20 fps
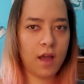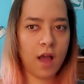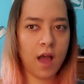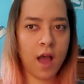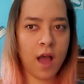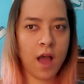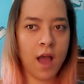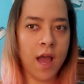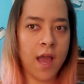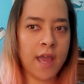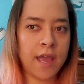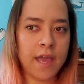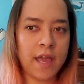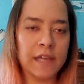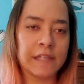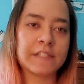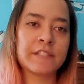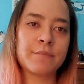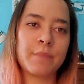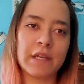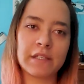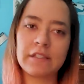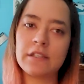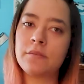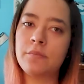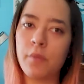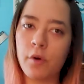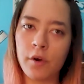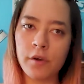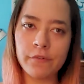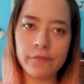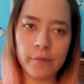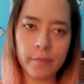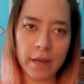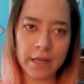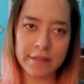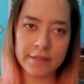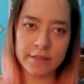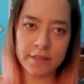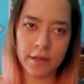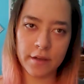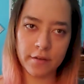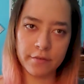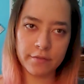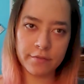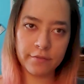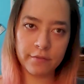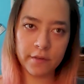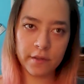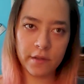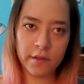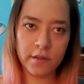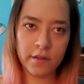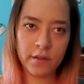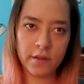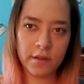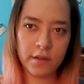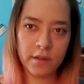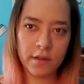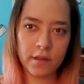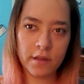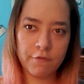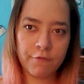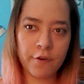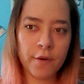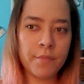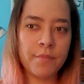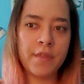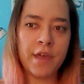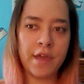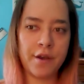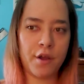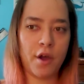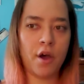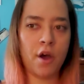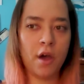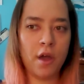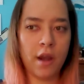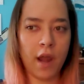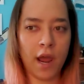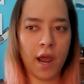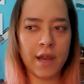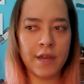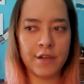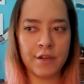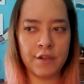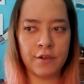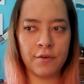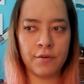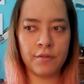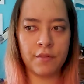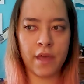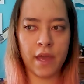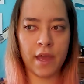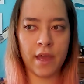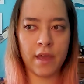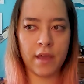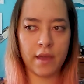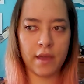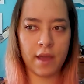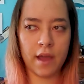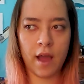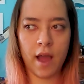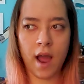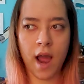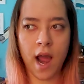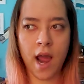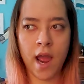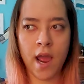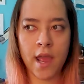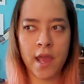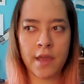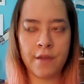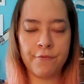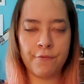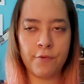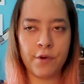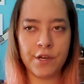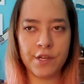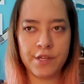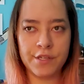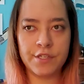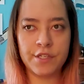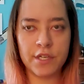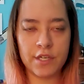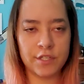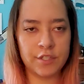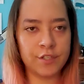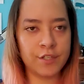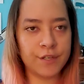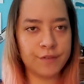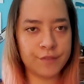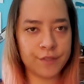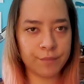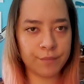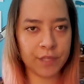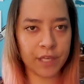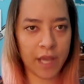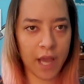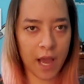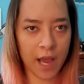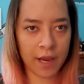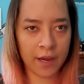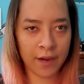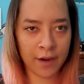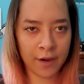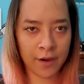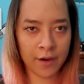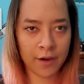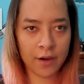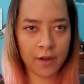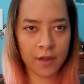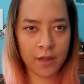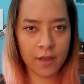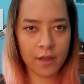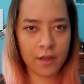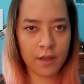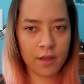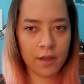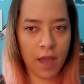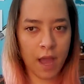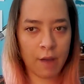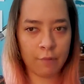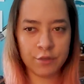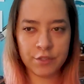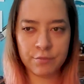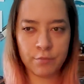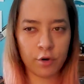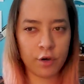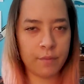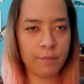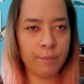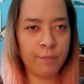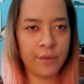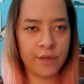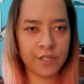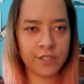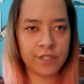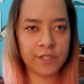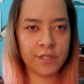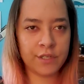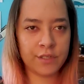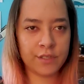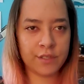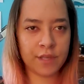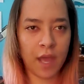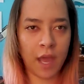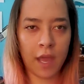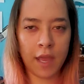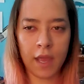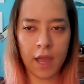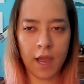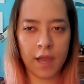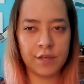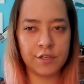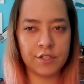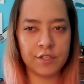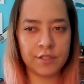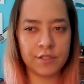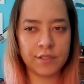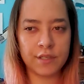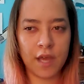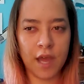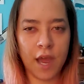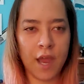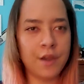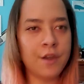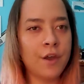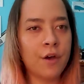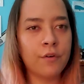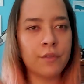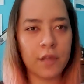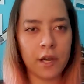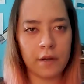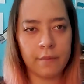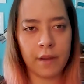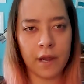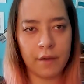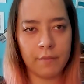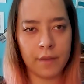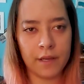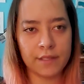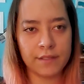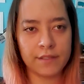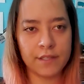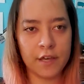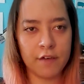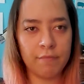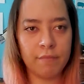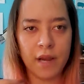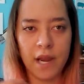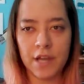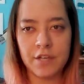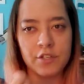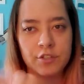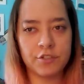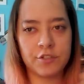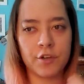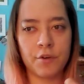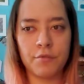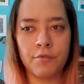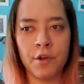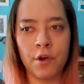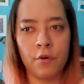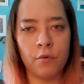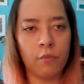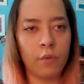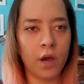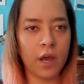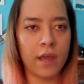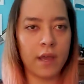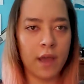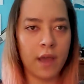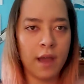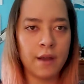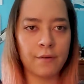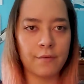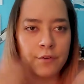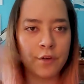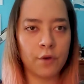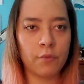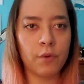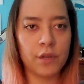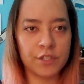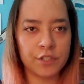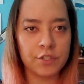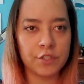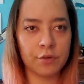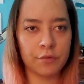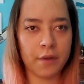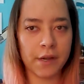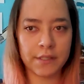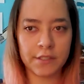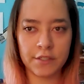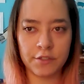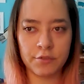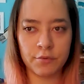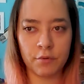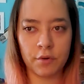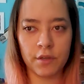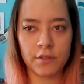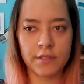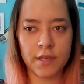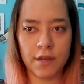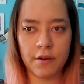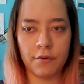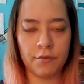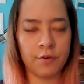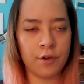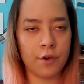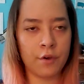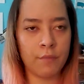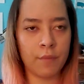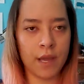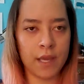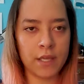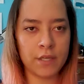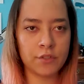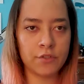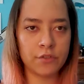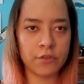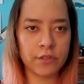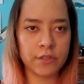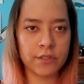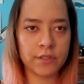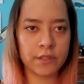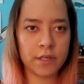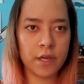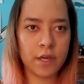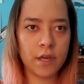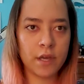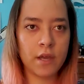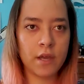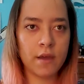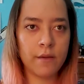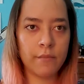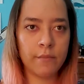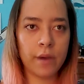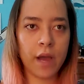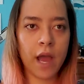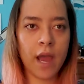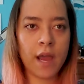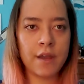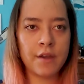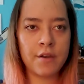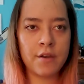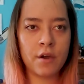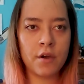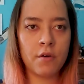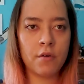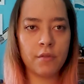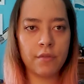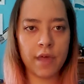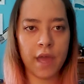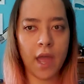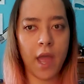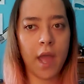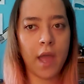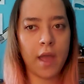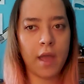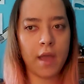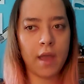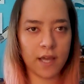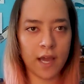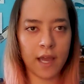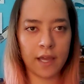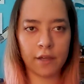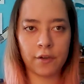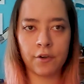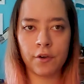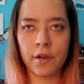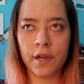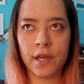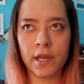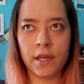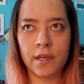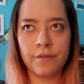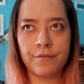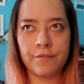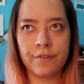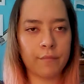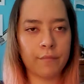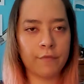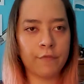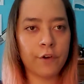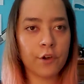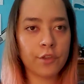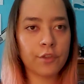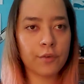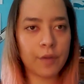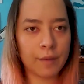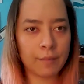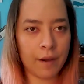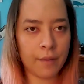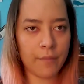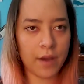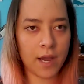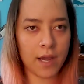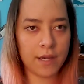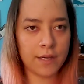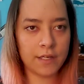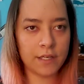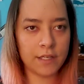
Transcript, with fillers: I expected more for myself. From then on, I knew that I wanted to achieve something higher I was more ambitious. I, I just, I know that about myself, but I just don't know what. I don't know what to direct it towards. I don't know my interest. But I know that I crave furthering my mind